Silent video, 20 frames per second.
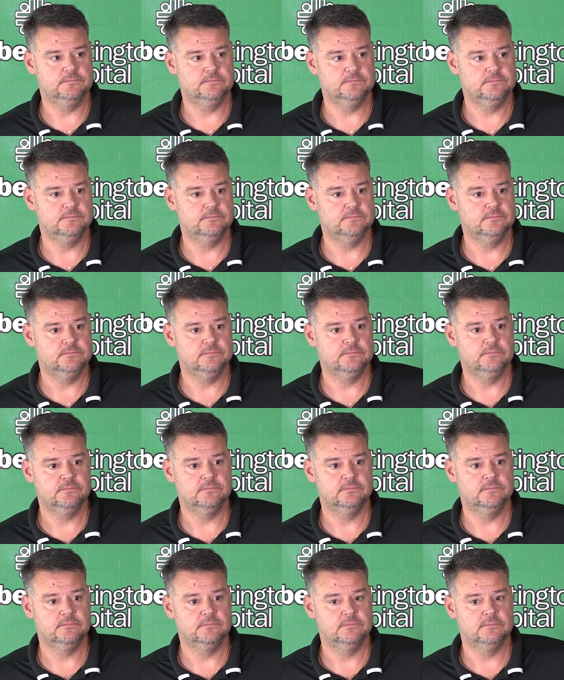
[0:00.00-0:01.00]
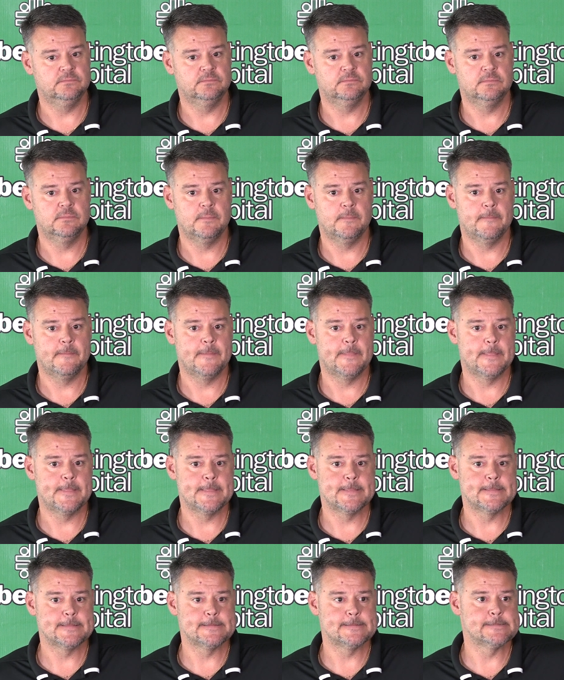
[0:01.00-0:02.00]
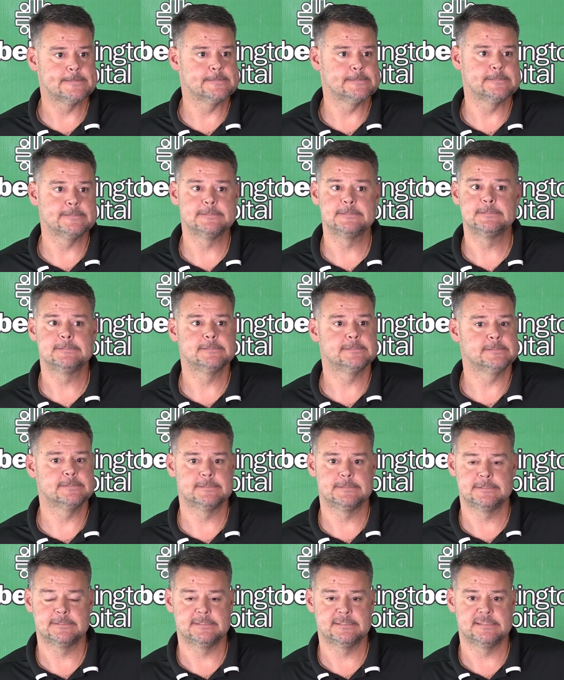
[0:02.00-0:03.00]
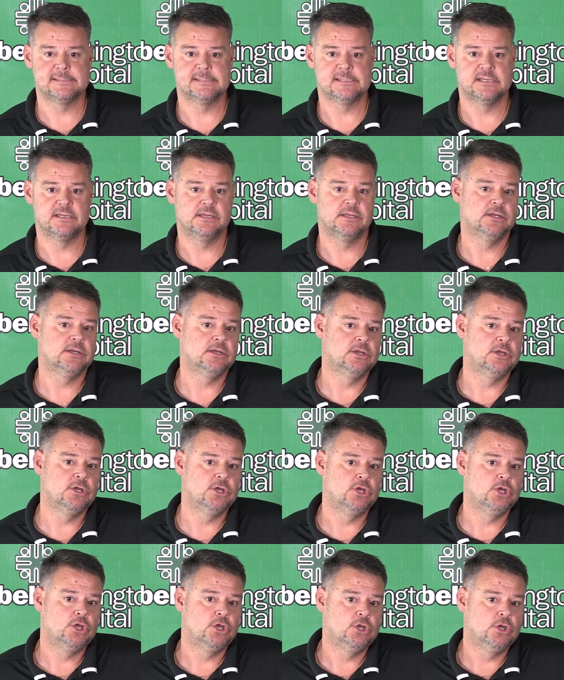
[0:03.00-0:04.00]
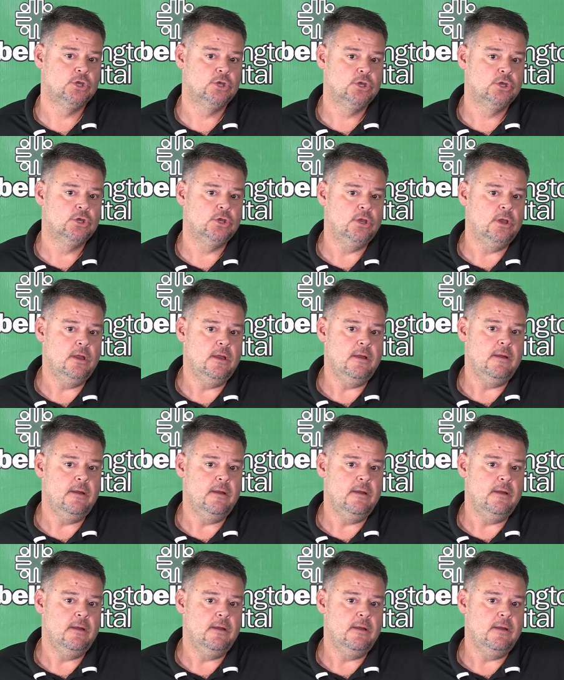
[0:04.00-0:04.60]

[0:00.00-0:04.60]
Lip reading: (no one is talking)